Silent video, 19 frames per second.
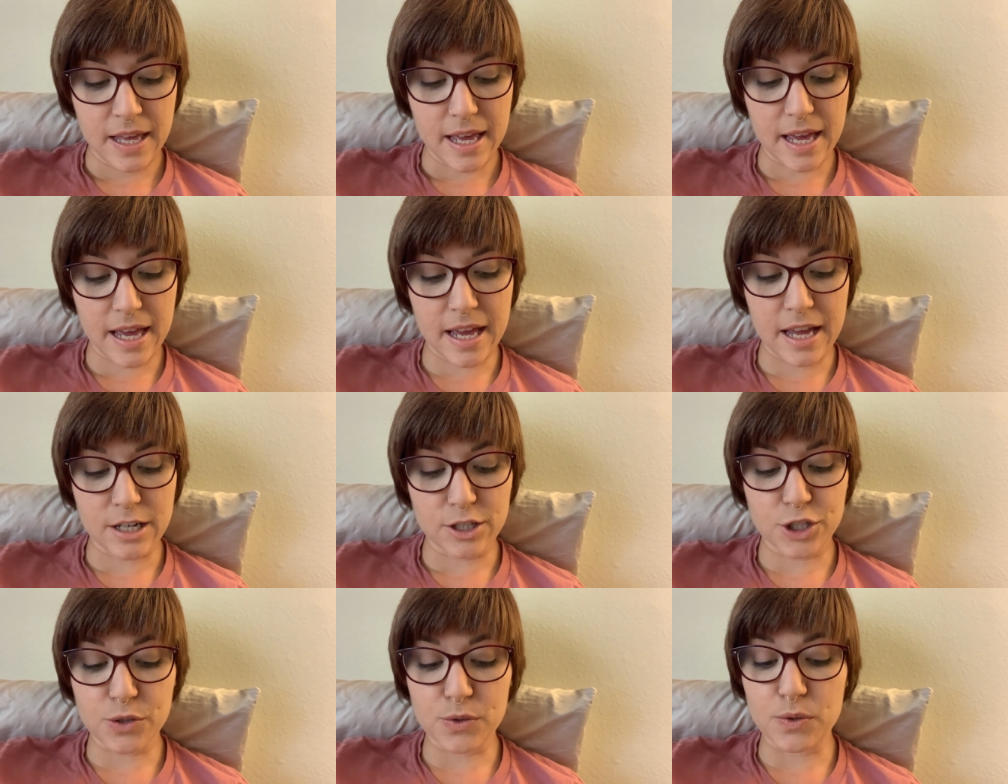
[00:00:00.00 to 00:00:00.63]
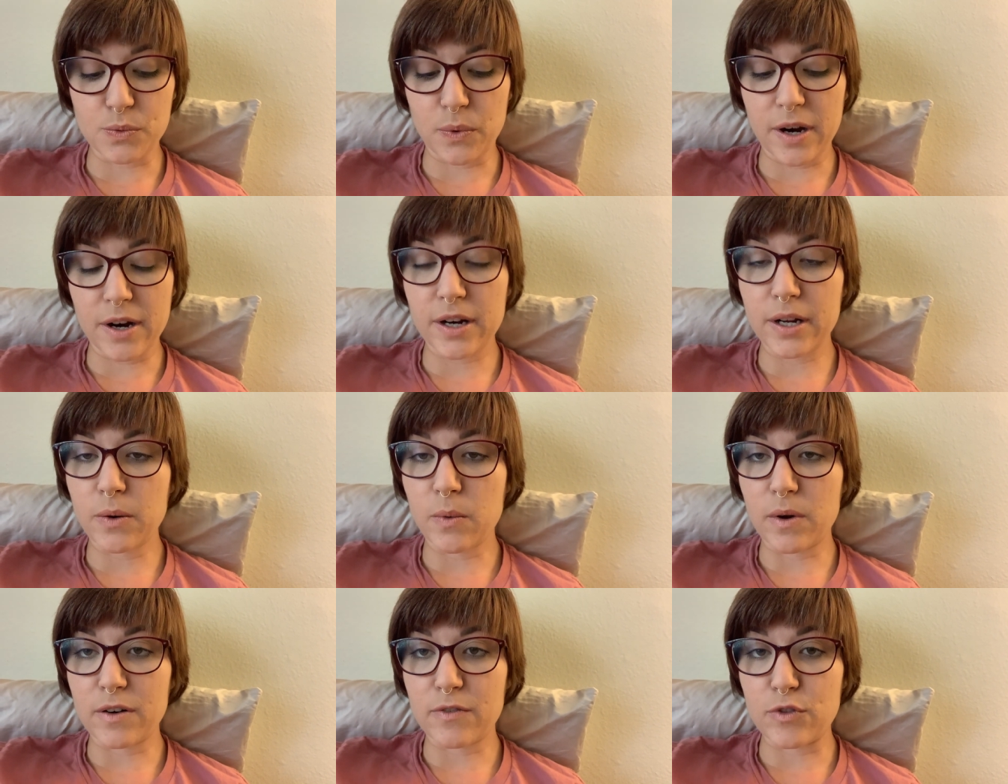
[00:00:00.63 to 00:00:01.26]
And she was
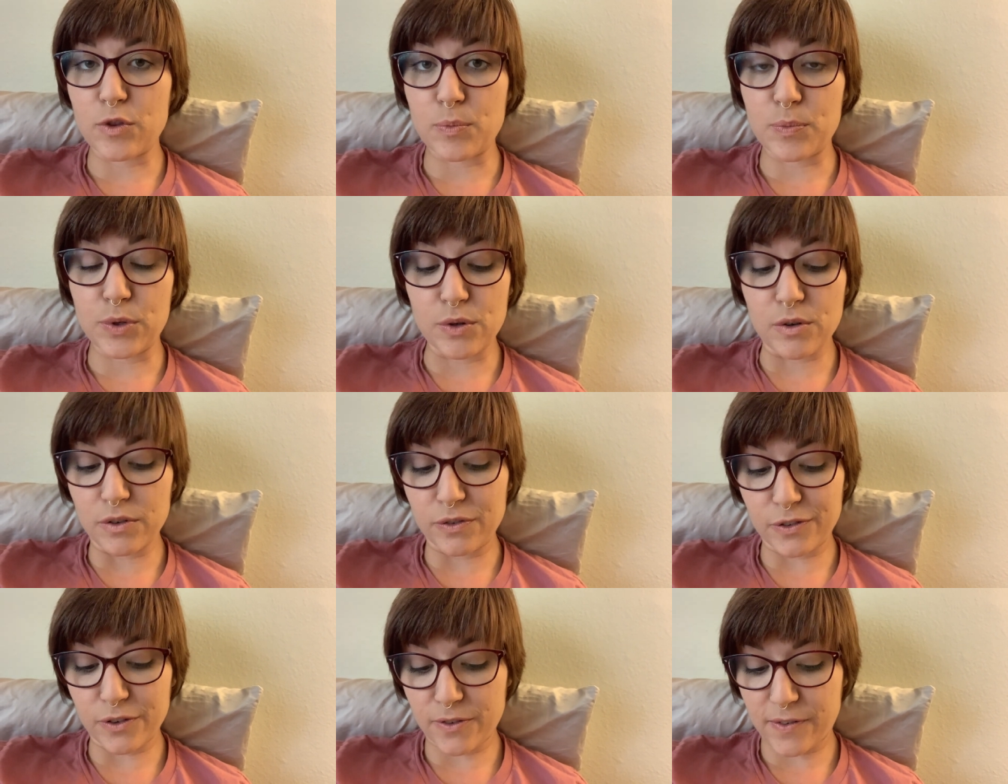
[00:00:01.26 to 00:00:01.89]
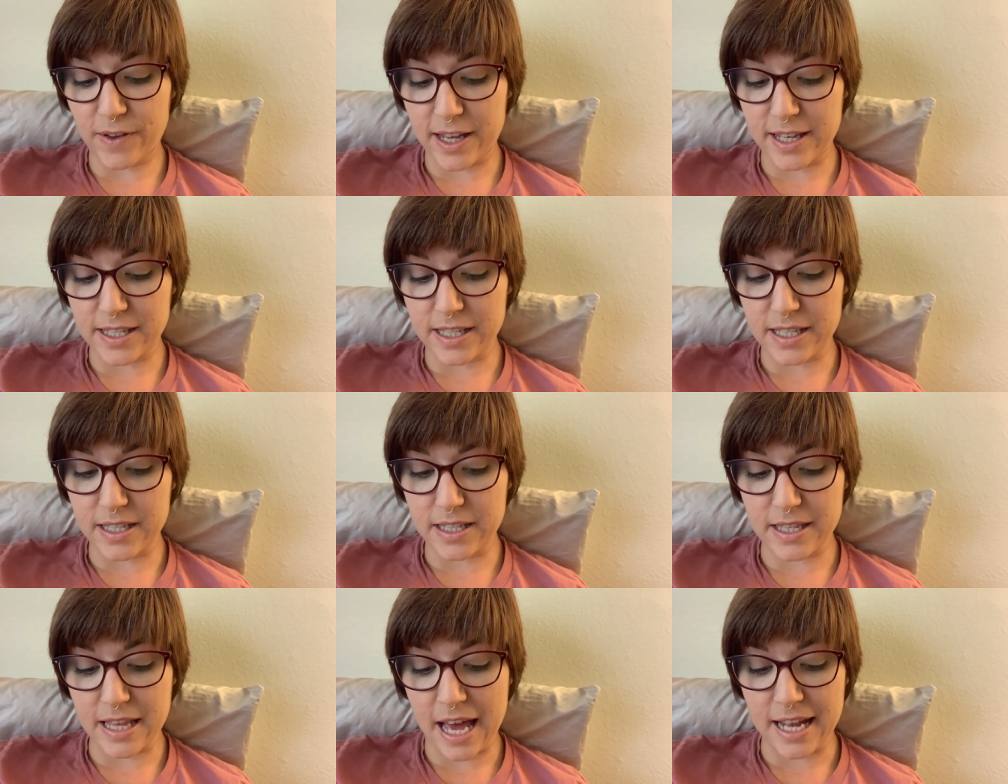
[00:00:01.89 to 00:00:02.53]
wearing one of the beautiful
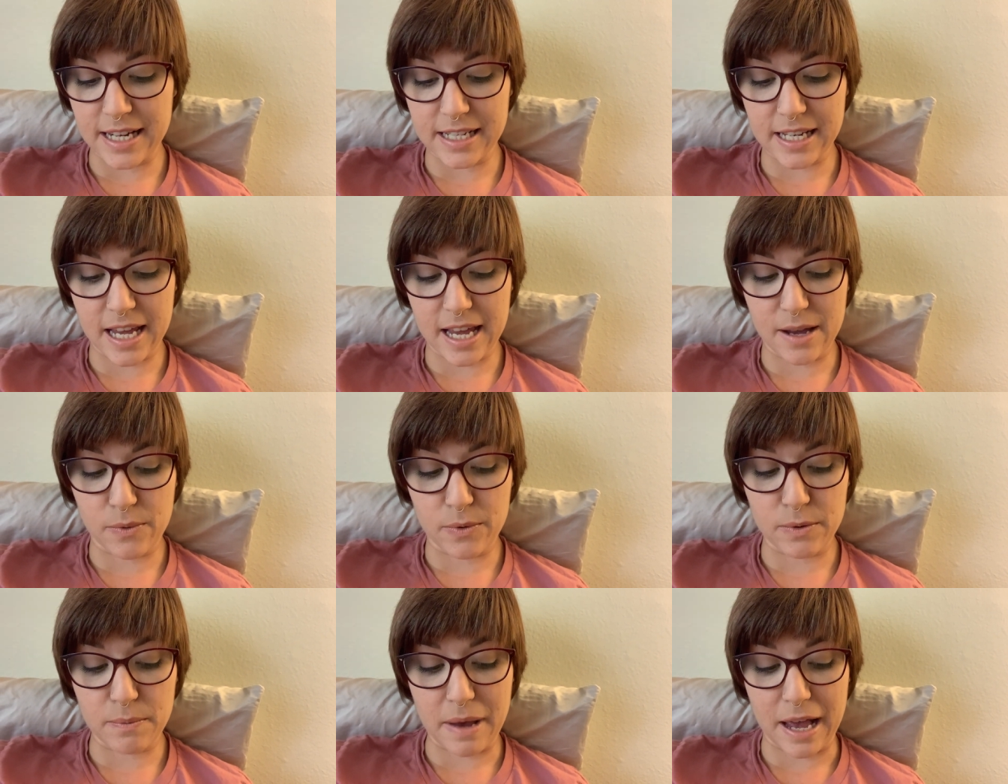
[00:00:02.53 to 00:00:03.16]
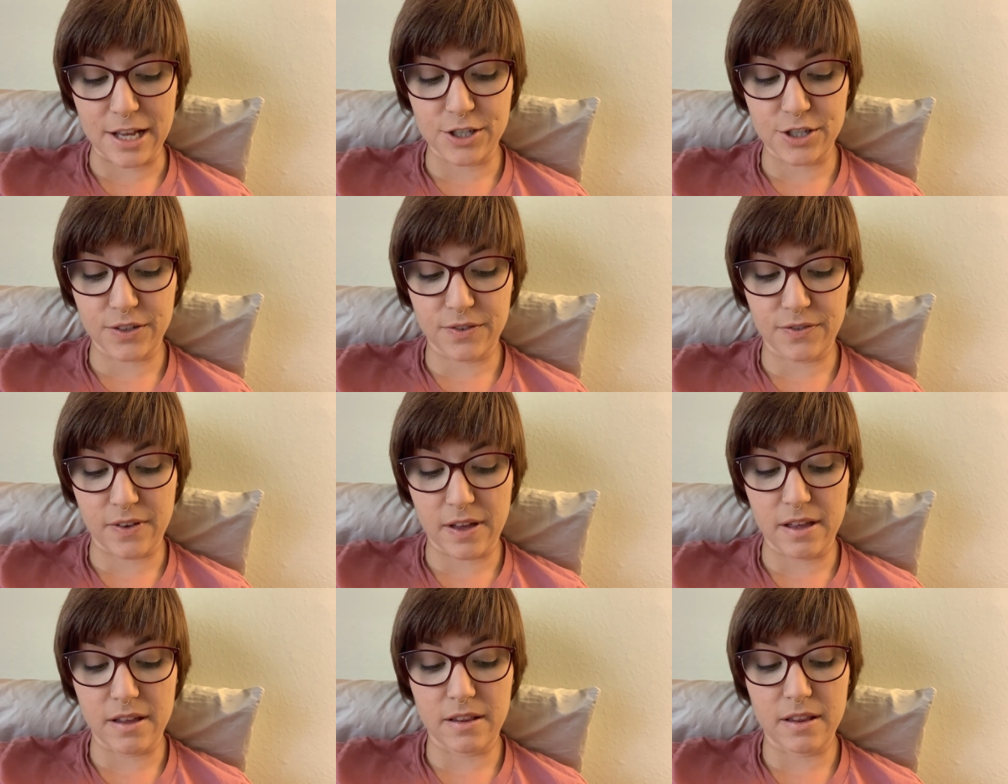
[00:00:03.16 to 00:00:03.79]
faces that day when magic
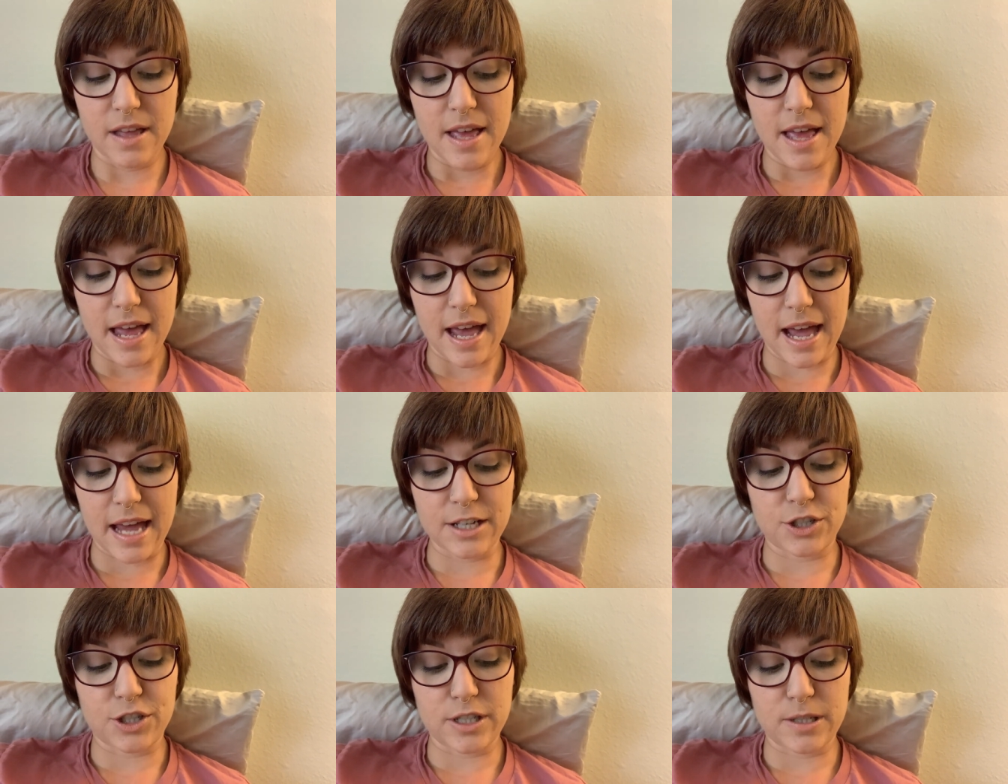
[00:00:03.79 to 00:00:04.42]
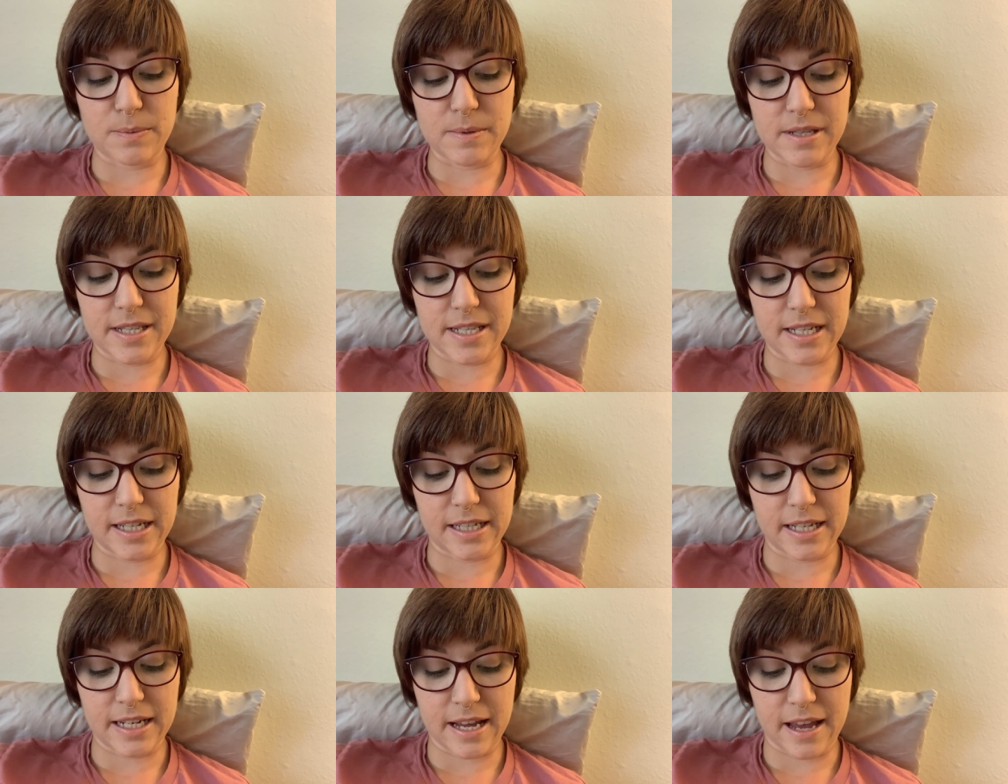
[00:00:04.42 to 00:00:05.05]
fell, and she's been
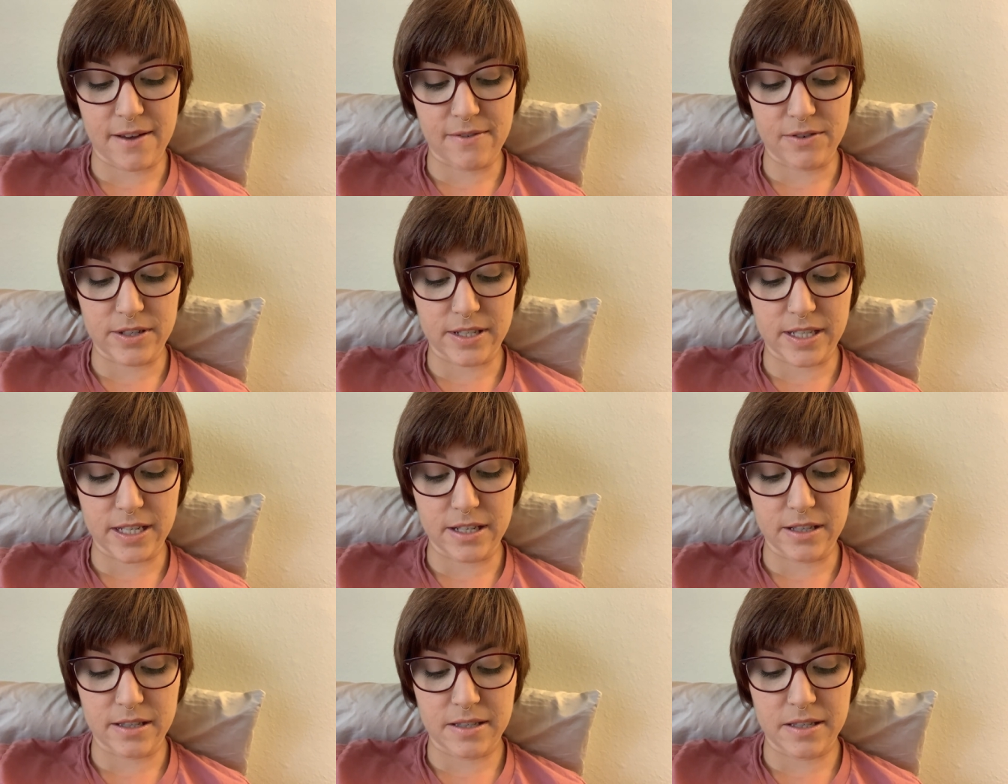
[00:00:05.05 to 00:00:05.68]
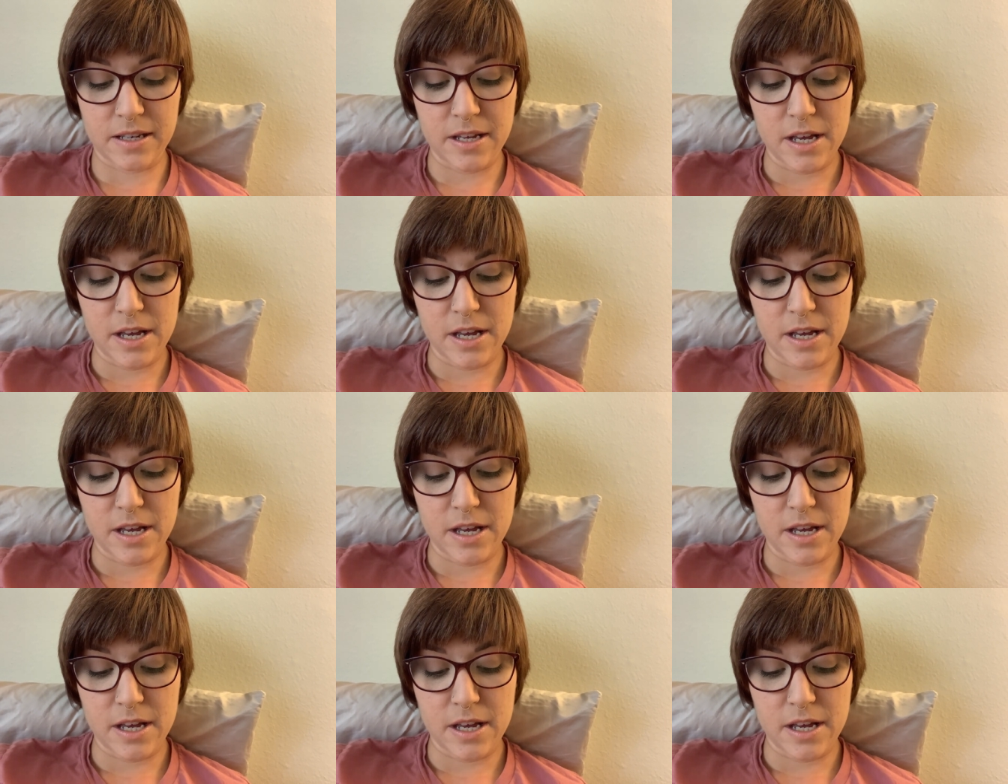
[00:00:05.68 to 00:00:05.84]
stuck in it ever since.